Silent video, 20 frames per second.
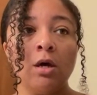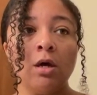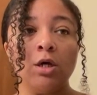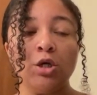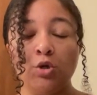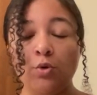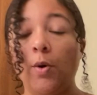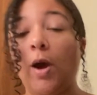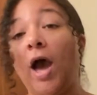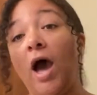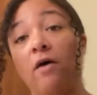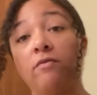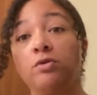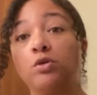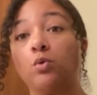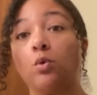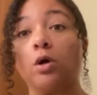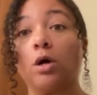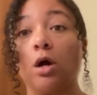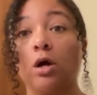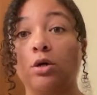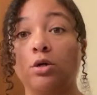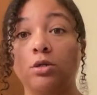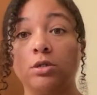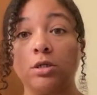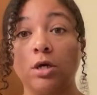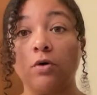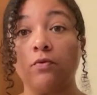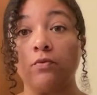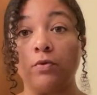you have to work on
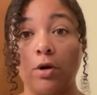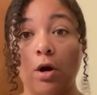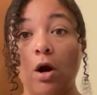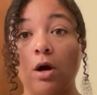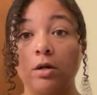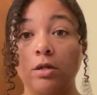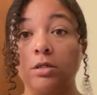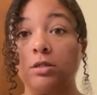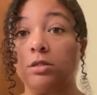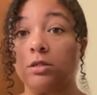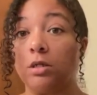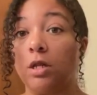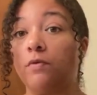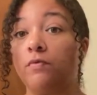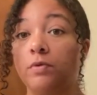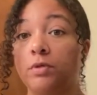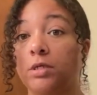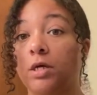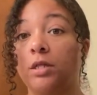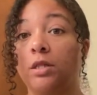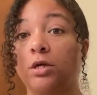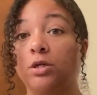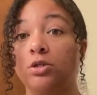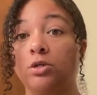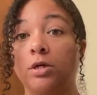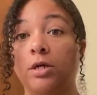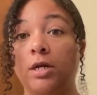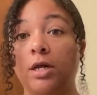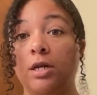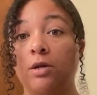yourself regardless to love the skin that
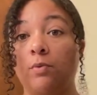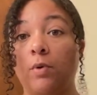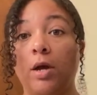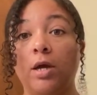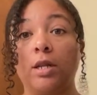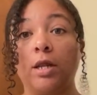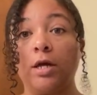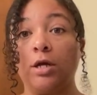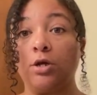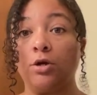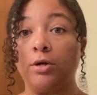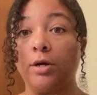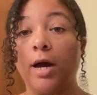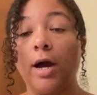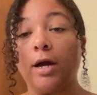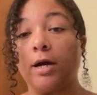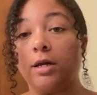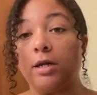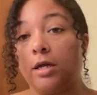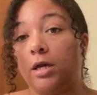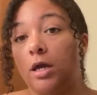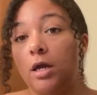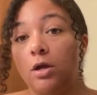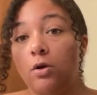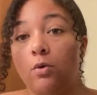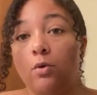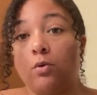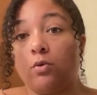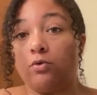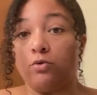you're in anyway. Like you're not gonna get
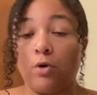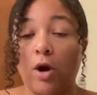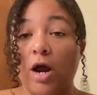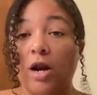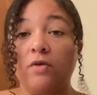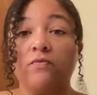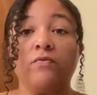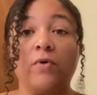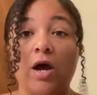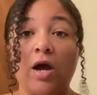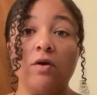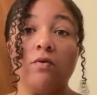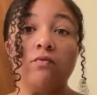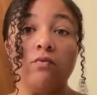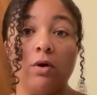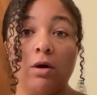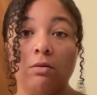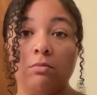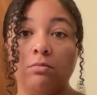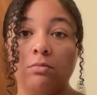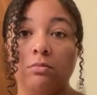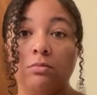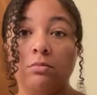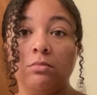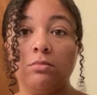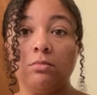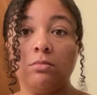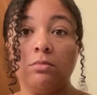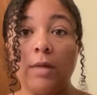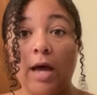gratified from
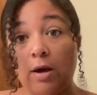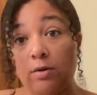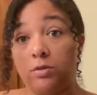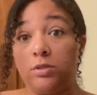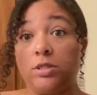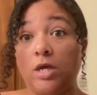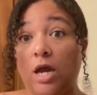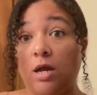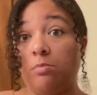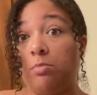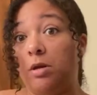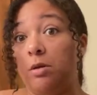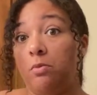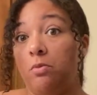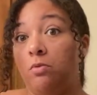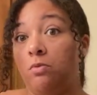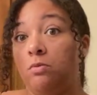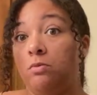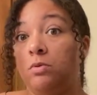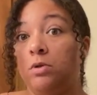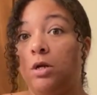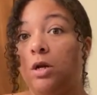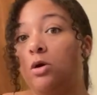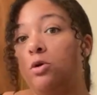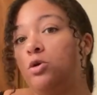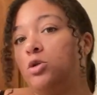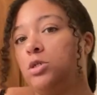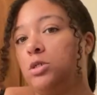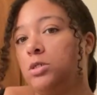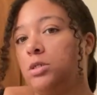outside people. You know,
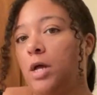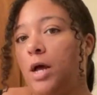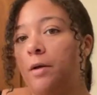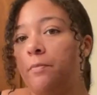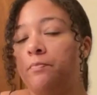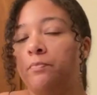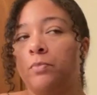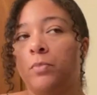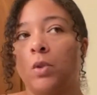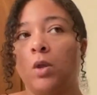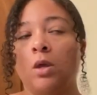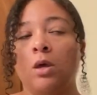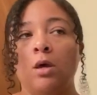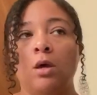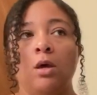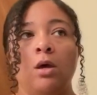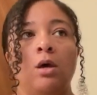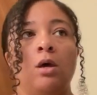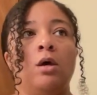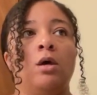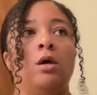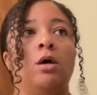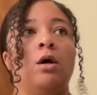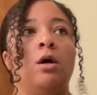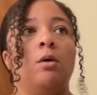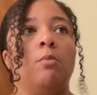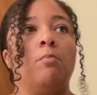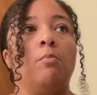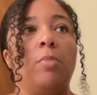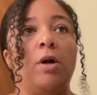you're just not
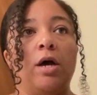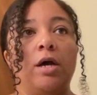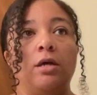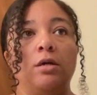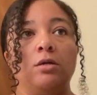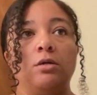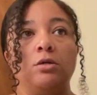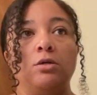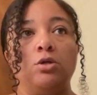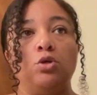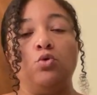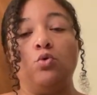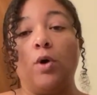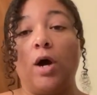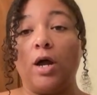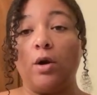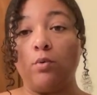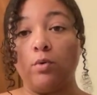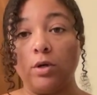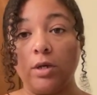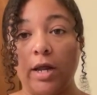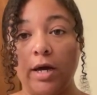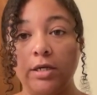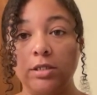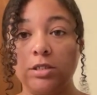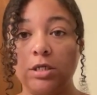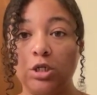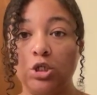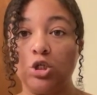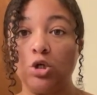but you got to
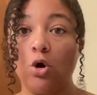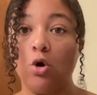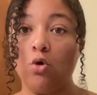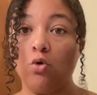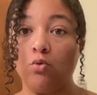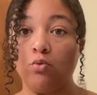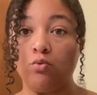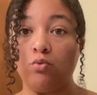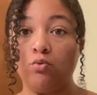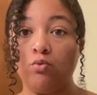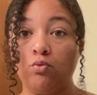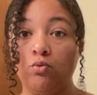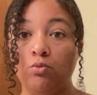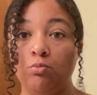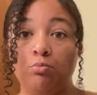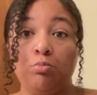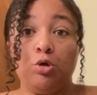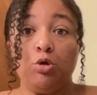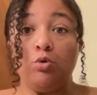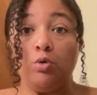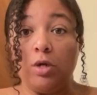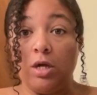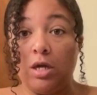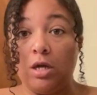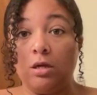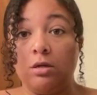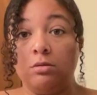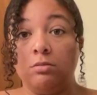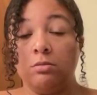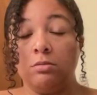realize that your own
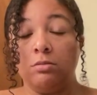beauty